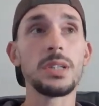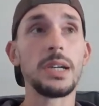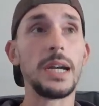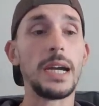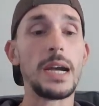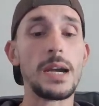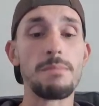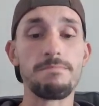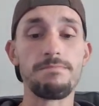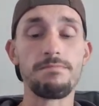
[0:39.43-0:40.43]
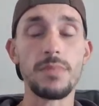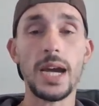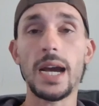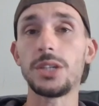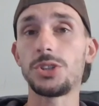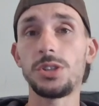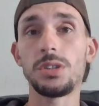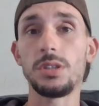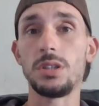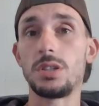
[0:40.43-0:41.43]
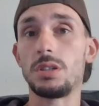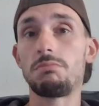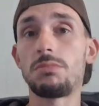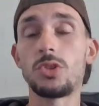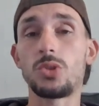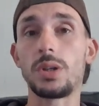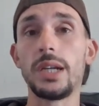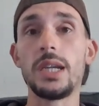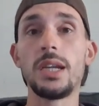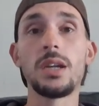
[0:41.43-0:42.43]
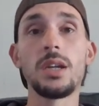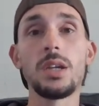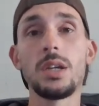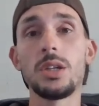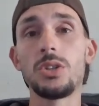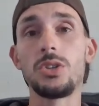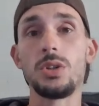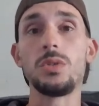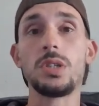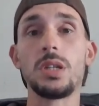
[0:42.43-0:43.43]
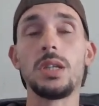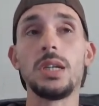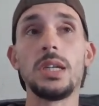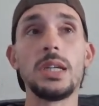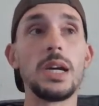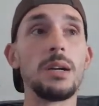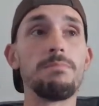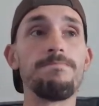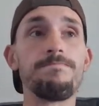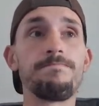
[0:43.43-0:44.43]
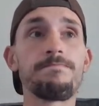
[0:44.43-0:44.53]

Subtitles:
Ash as a tree, due to the